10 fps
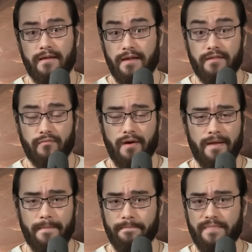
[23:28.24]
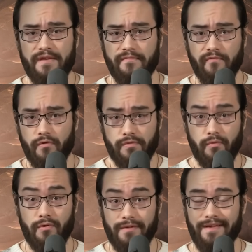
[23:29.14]
Either way, the fourth
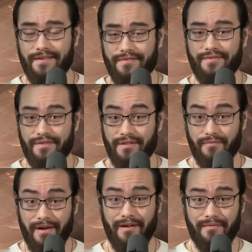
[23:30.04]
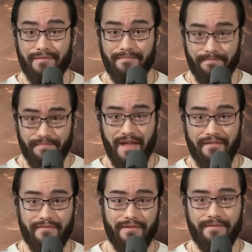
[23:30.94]
world is still around,
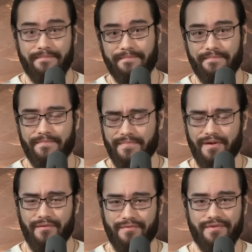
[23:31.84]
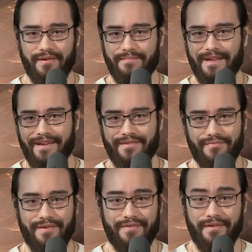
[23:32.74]
thankfully, though some days
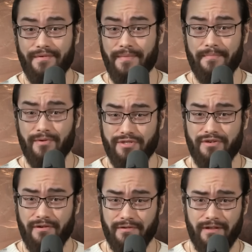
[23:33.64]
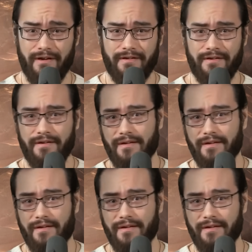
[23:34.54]
we seem to be pushing our luck.